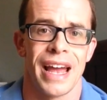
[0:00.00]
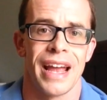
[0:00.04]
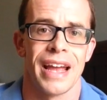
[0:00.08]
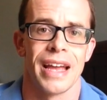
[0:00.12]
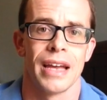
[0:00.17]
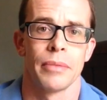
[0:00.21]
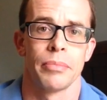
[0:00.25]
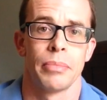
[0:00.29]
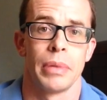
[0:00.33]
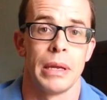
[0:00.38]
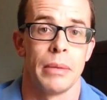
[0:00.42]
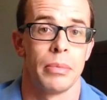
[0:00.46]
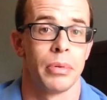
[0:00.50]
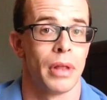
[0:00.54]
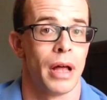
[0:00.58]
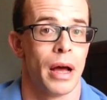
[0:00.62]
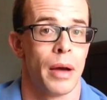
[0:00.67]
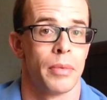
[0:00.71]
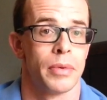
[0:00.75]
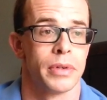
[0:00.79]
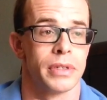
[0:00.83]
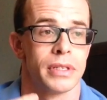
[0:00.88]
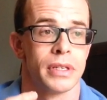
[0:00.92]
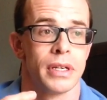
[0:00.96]
and people I
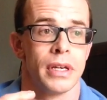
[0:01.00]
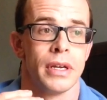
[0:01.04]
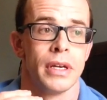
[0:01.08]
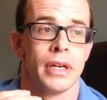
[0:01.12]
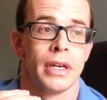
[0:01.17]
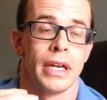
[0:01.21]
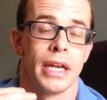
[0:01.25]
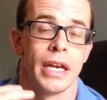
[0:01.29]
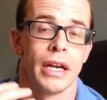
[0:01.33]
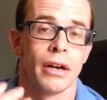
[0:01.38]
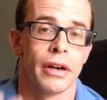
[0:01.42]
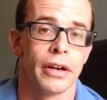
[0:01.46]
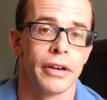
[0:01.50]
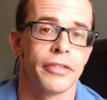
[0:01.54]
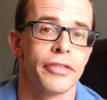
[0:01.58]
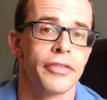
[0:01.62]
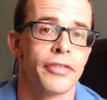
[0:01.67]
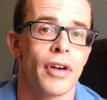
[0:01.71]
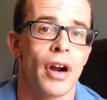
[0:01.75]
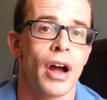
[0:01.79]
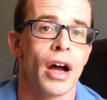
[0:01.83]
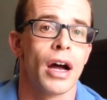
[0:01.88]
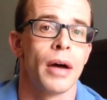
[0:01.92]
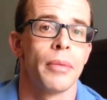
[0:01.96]
was hearing
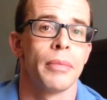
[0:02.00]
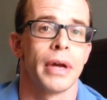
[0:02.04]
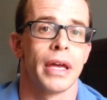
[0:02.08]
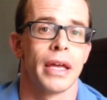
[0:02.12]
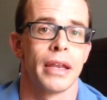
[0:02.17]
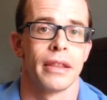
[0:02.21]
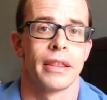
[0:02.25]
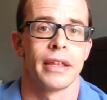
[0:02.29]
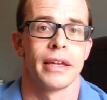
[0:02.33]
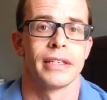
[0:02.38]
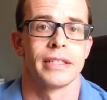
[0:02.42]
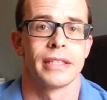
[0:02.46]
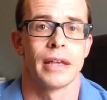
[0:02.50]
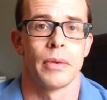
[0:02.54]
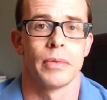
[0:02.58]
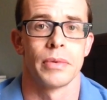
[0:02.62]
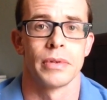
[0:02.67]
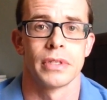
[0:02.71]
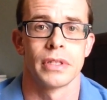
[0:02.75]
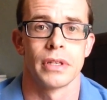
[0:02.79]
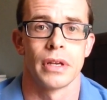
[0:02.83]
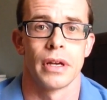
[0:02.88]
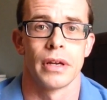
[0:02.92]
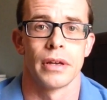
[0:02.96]
from and things I
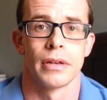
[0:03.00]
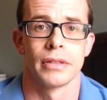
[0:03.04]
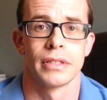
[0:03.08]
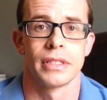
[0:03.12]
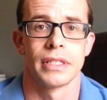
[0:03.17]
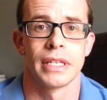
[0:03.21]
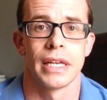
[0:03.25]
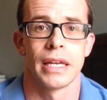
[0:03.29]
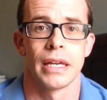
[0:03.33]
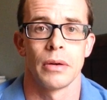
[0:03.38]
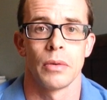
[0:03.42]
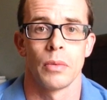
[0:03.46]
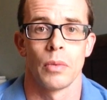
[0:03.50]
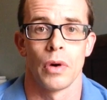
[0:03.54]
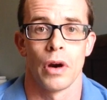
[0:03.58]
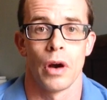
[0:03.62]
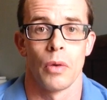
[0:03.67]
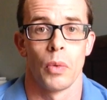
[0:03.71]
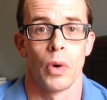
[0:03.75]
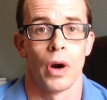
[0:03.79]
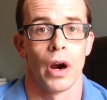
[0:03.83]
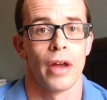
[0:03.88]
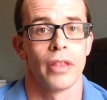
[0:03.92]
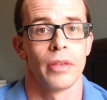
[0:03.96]
was seeing
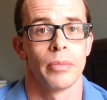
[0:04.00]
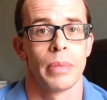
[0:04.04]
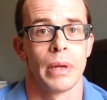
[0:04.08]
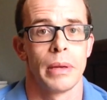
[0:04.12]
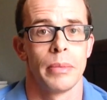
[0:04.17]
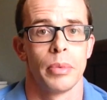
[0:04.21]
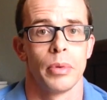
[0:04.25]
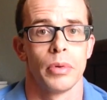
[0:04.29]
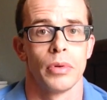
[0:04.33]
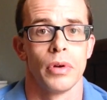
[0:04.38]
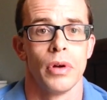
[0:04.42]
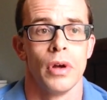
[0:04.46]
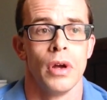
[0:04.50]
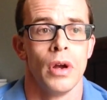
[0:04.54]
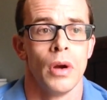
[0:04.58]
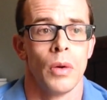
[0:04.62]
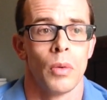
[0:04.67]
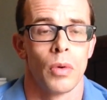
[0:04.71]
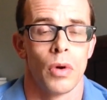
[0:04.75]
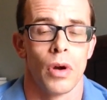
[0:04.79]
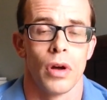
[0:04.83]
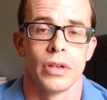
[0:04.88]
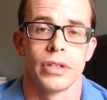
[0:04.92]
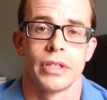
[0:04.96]
where other people
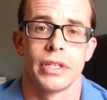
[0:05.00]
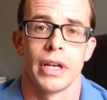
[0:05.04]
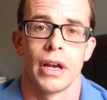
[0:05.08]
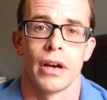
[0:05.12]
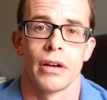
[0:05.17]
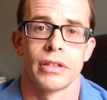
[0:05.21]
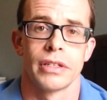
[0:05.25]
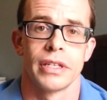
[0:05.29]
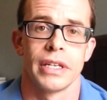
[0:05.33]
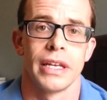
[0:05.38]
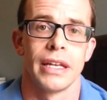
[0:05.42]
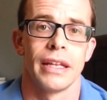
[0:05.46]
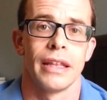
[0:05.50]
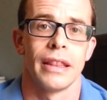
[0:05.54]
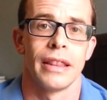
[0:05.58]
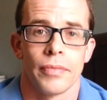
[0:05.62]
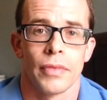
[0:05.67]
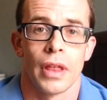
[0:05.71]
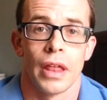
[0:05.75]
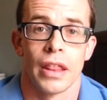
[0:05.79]
were on TRT,